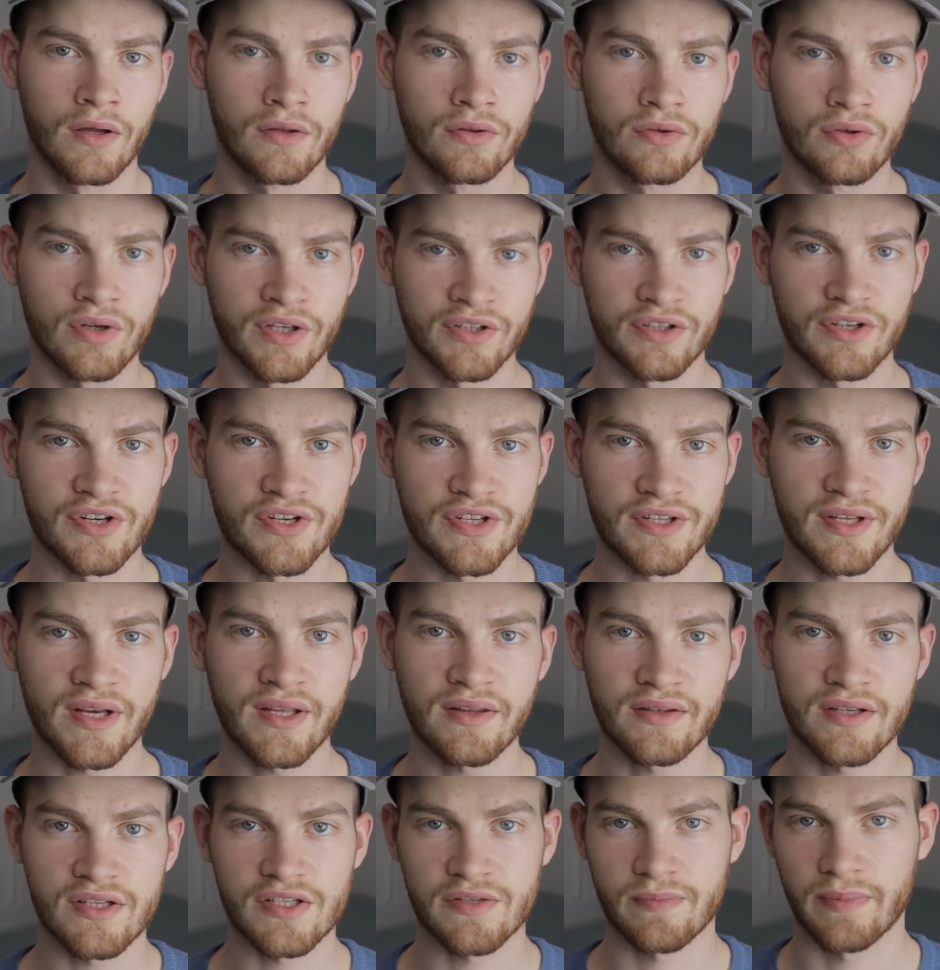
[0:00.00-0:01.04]
To
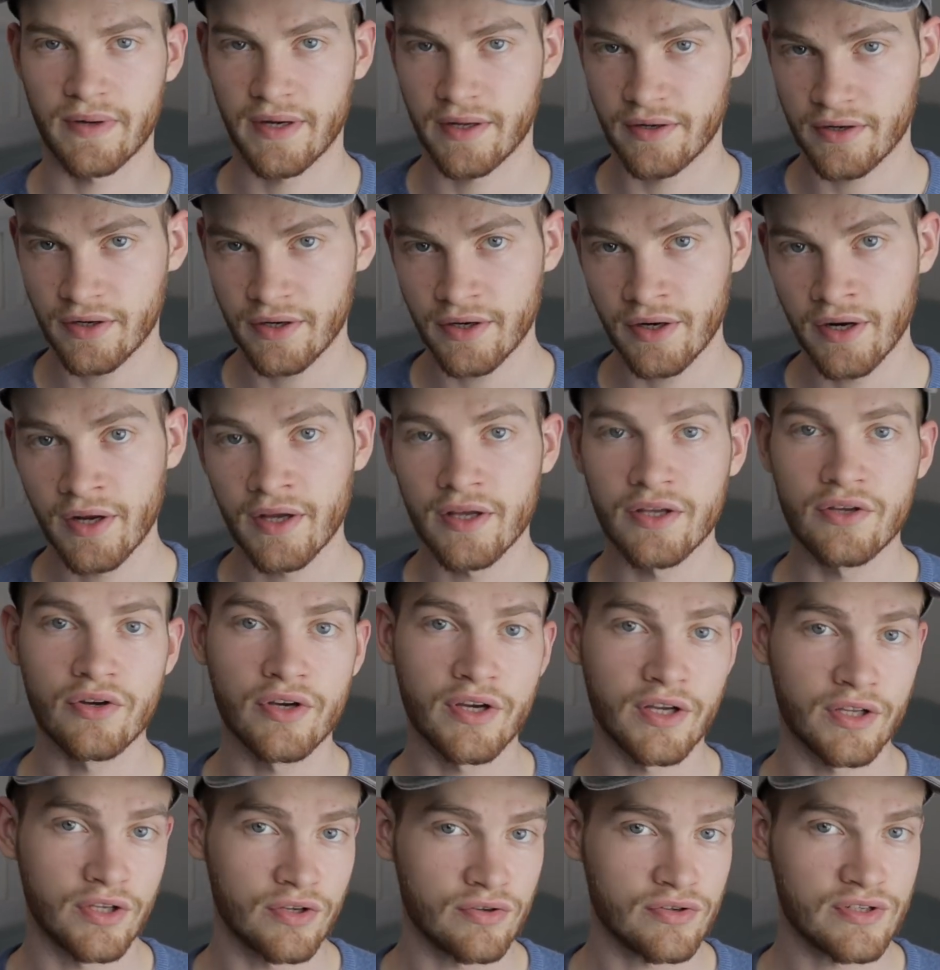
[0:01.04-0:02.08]
understand this better, you
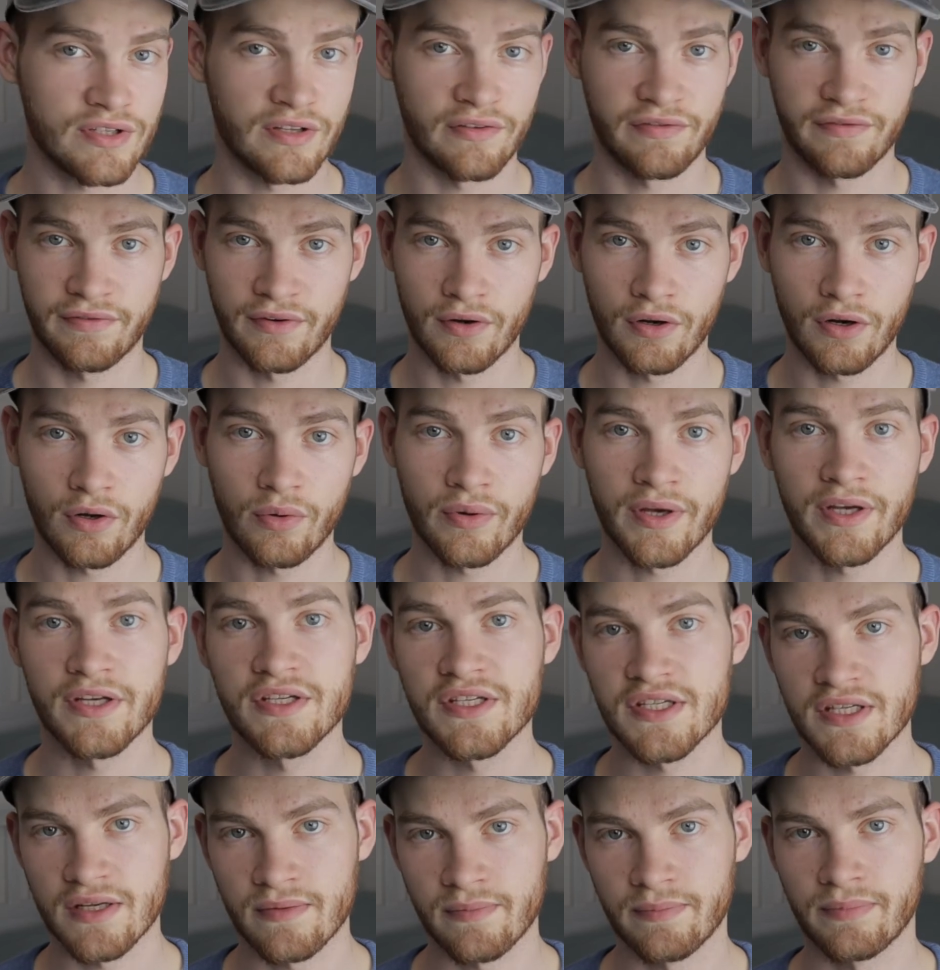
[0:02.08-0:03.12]
can use the following
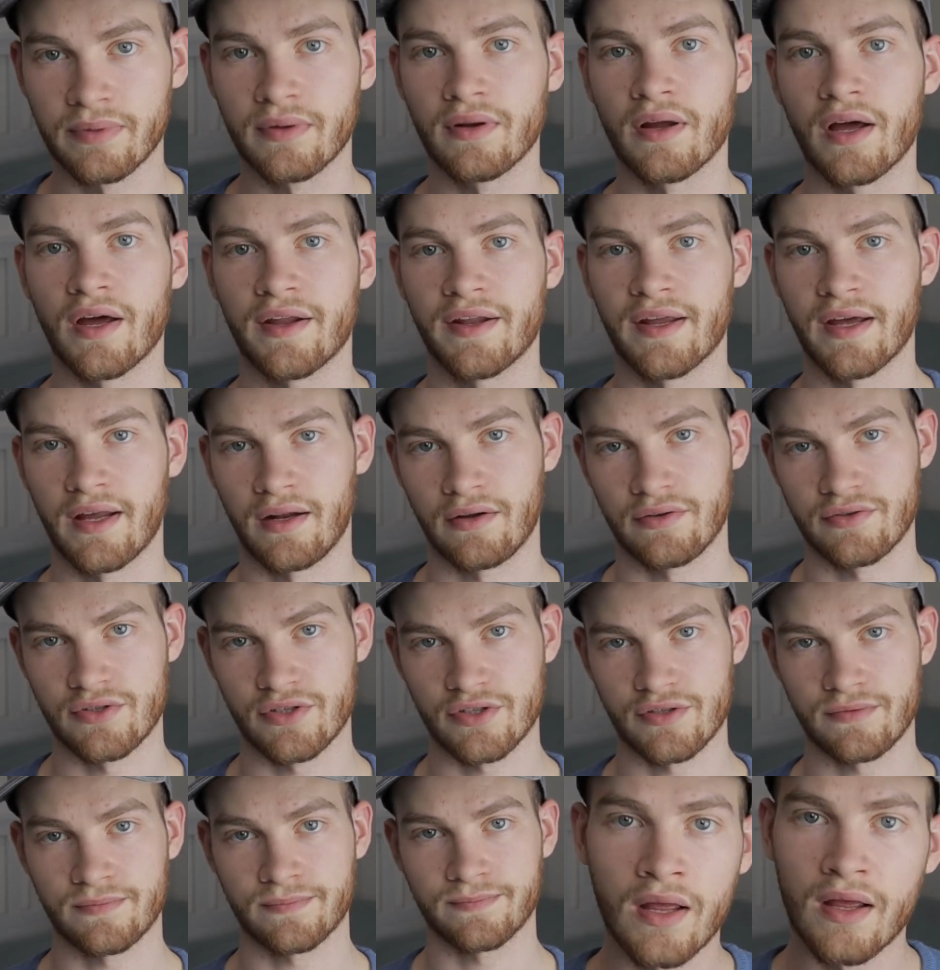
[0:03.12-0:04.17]
simple
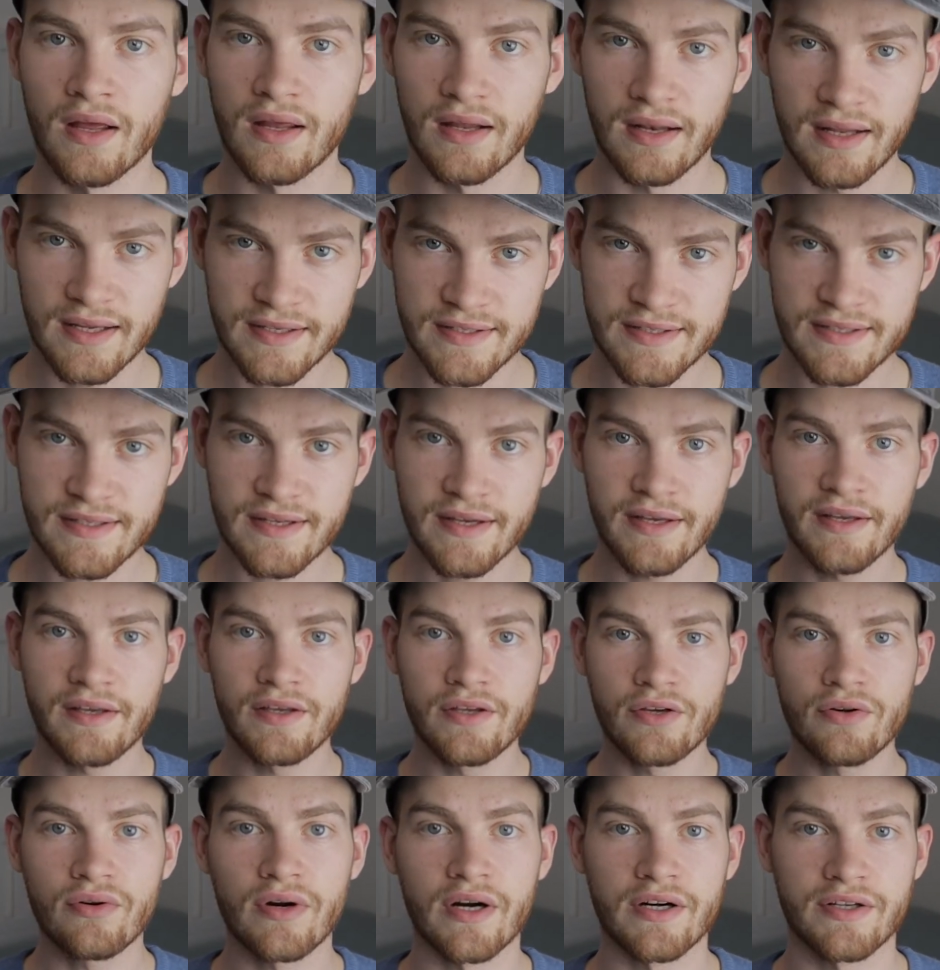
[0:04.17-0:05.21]
analogy. Let's say
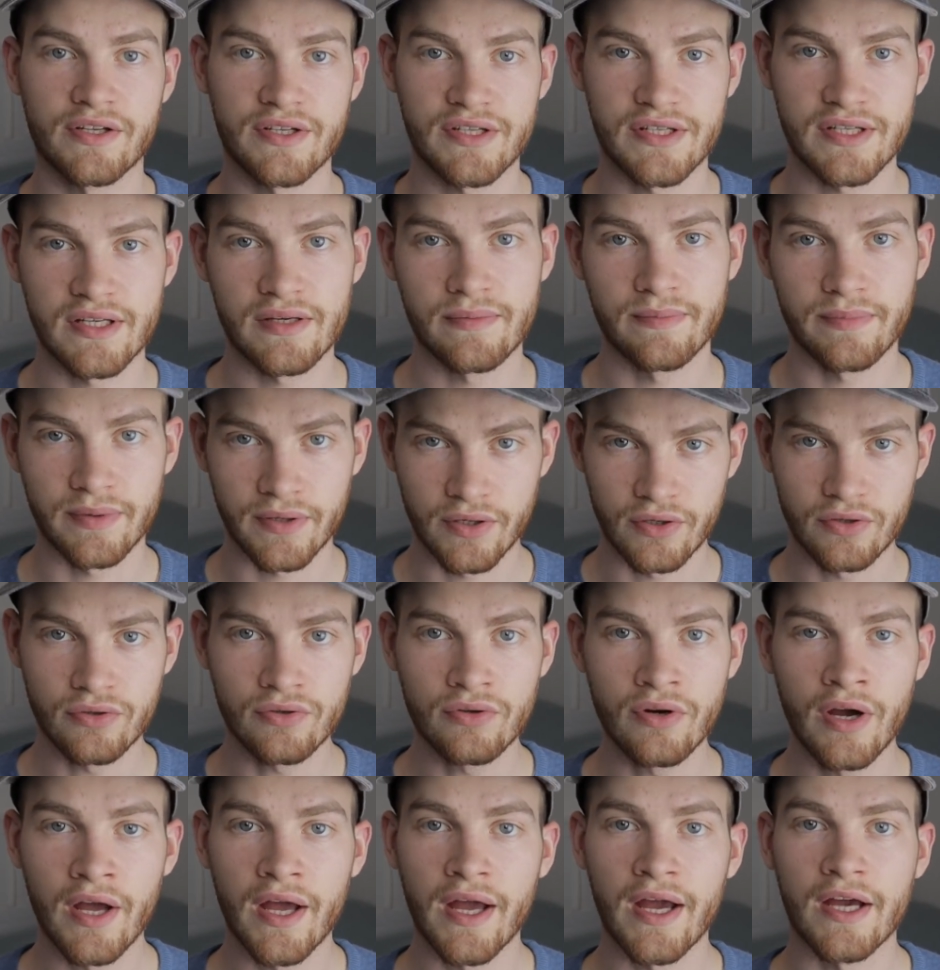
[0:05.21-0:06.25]
you are the
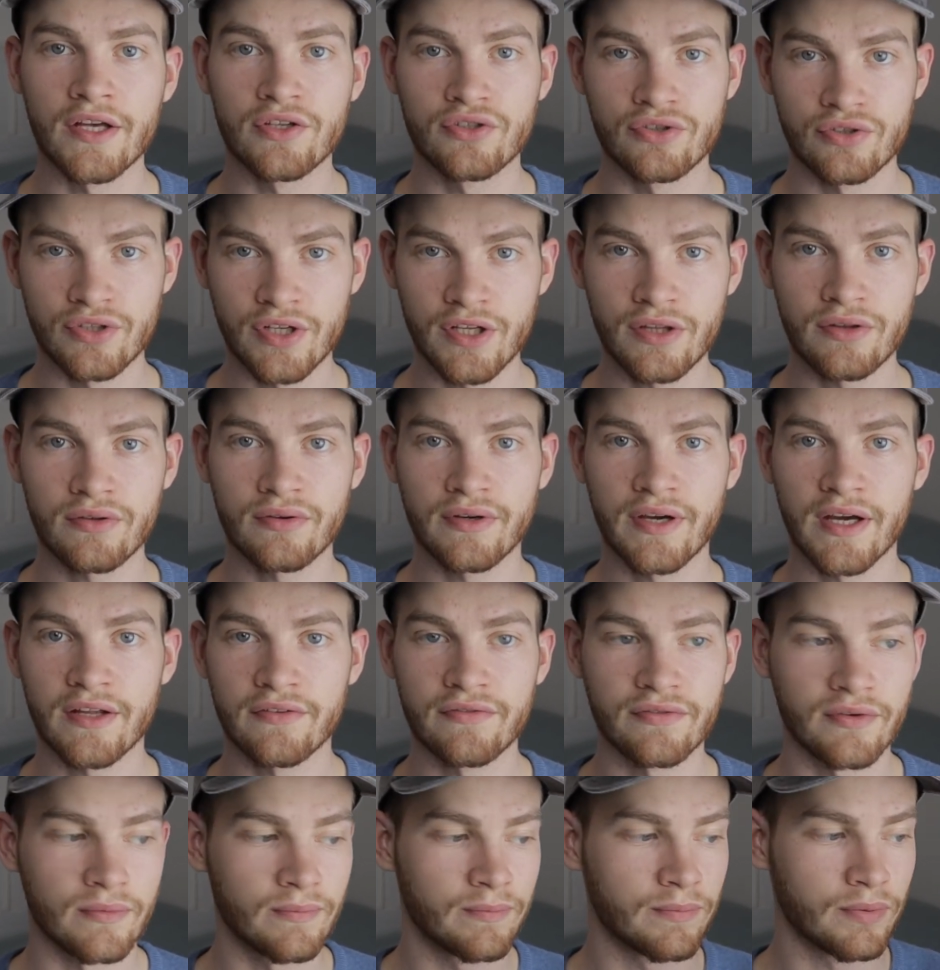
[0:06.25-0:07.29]
CPU and you need to get
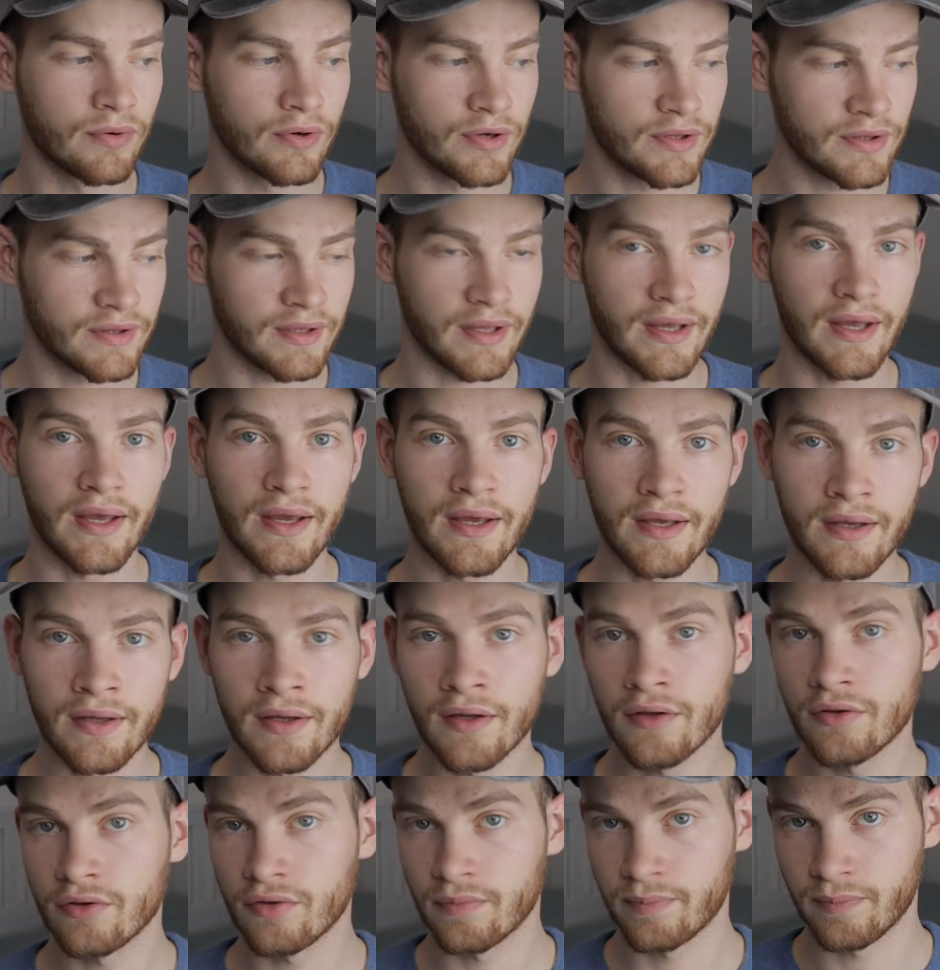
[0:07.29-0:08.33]
from point A
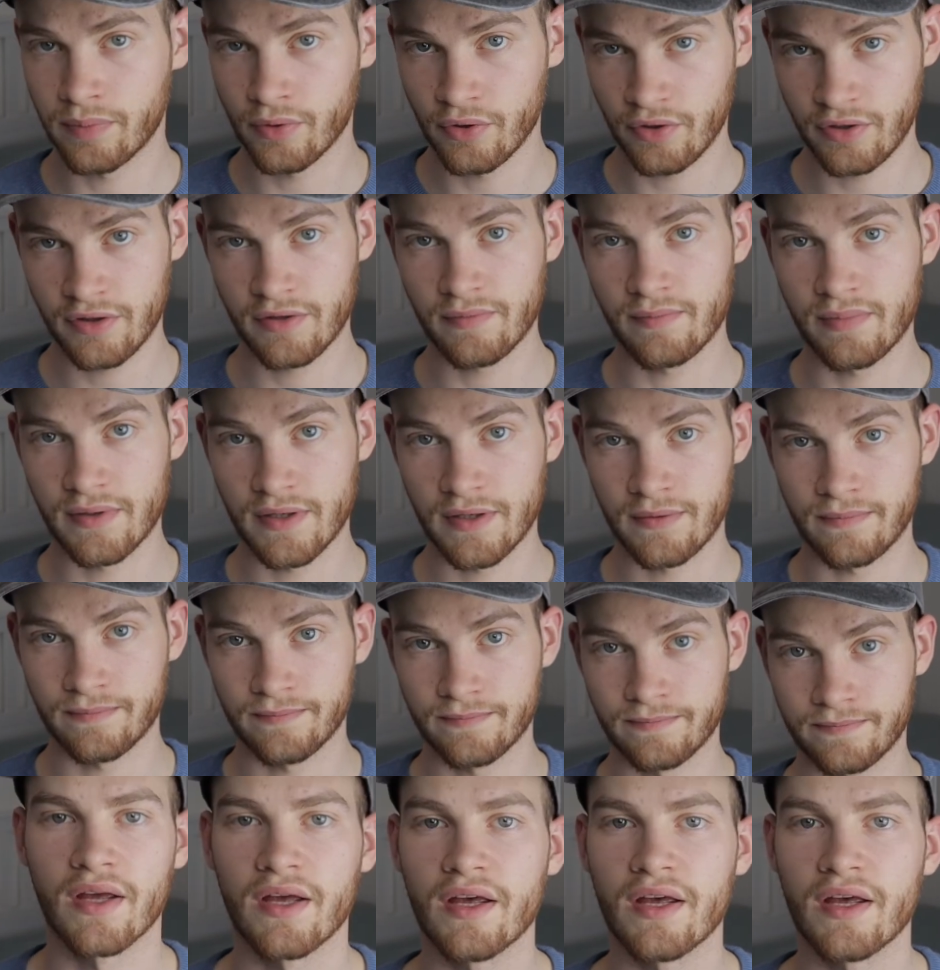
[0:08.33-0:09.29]
to point B.